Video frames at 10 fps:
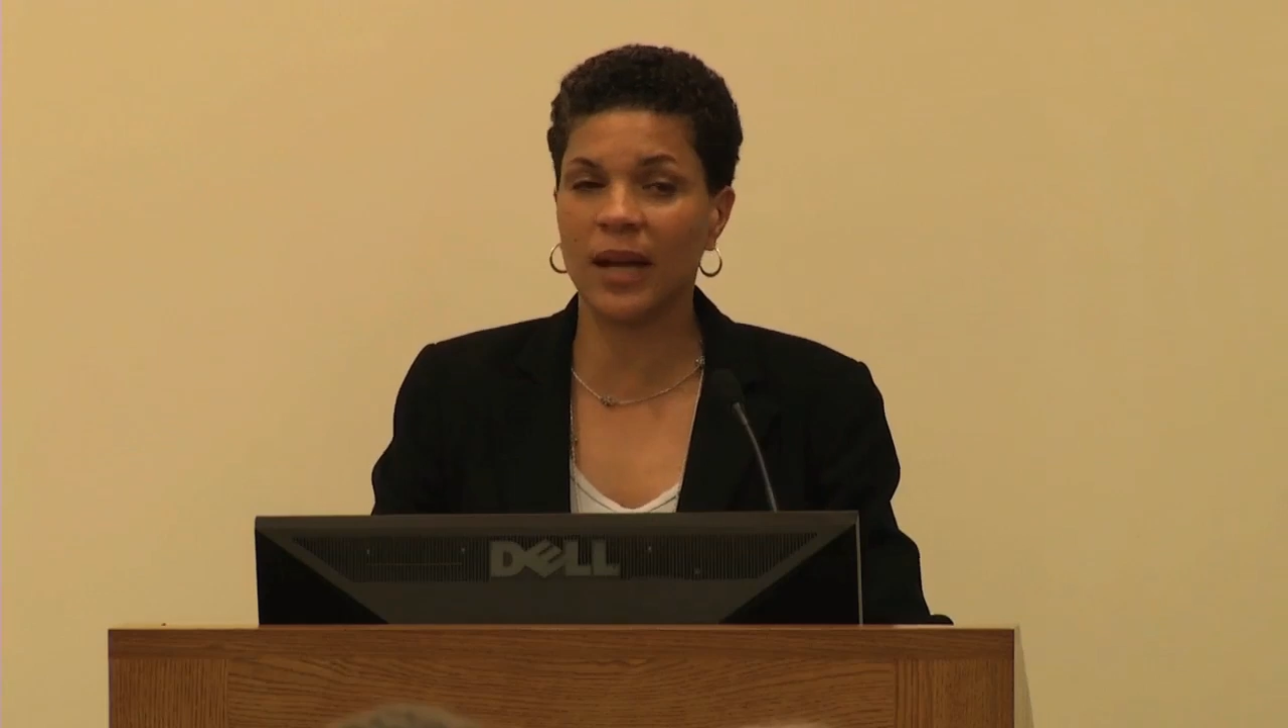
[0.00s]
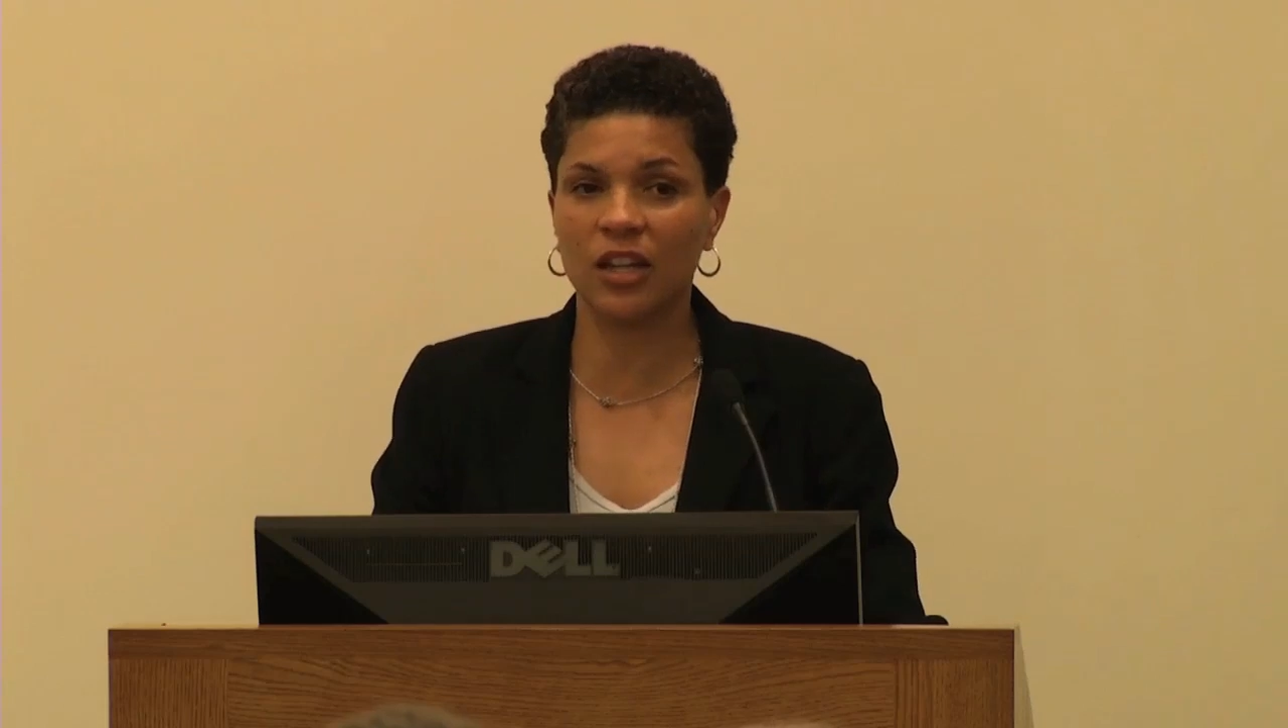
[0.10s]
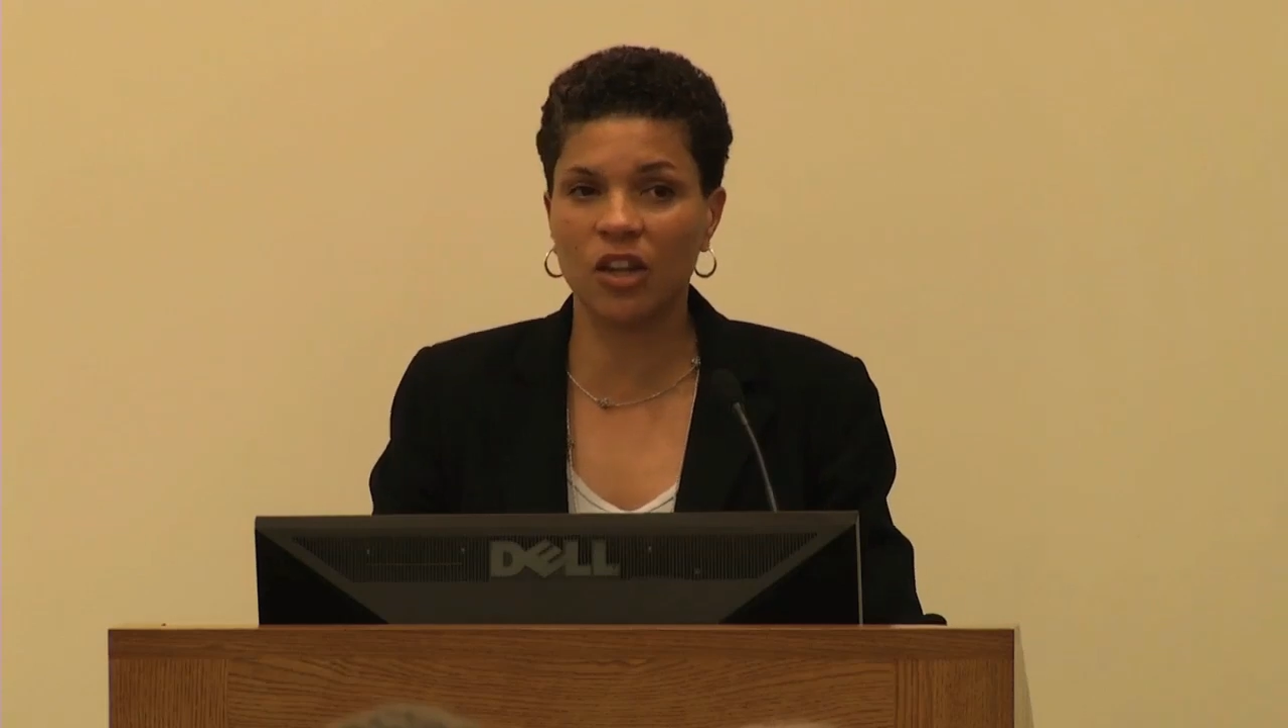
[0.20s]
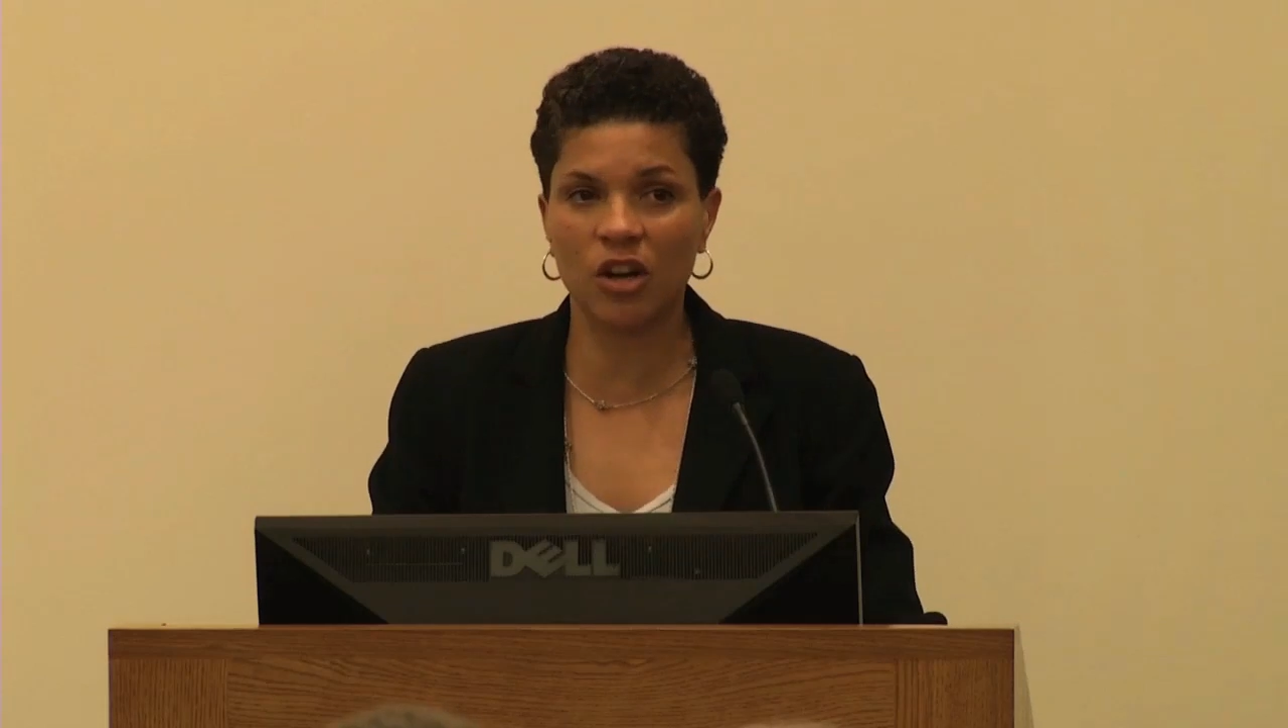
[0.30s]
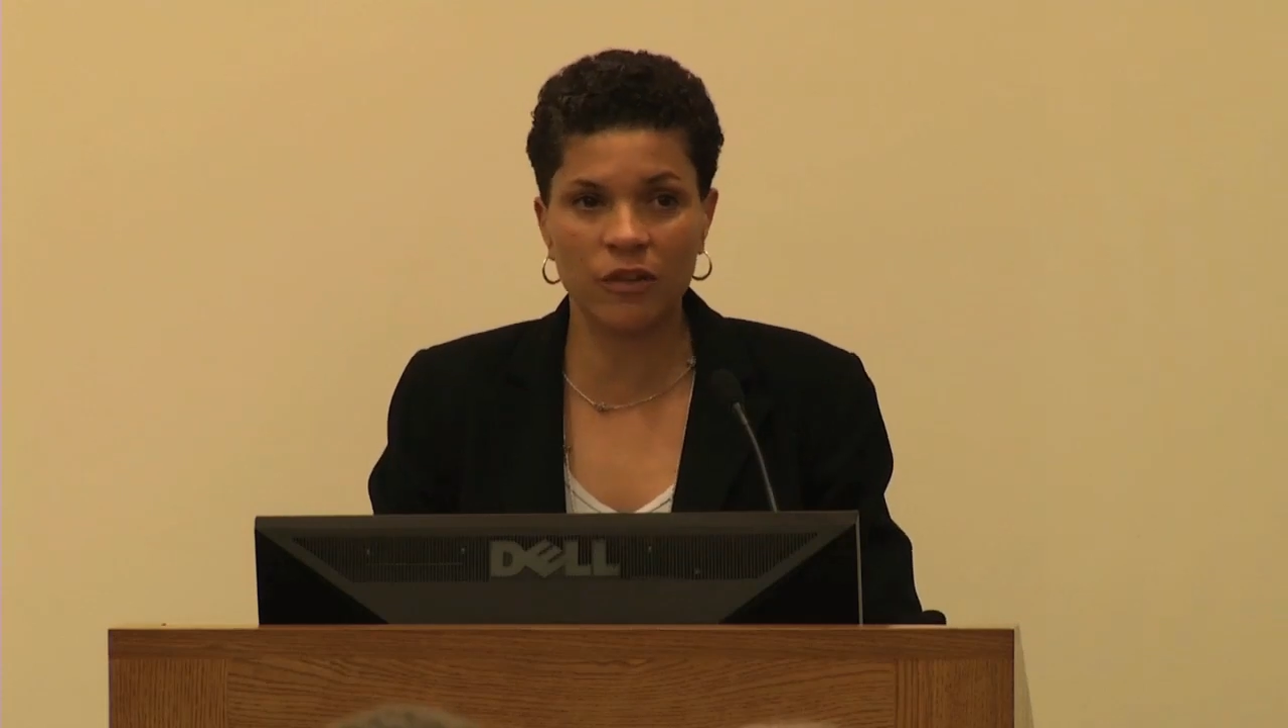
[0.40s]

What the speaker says: by law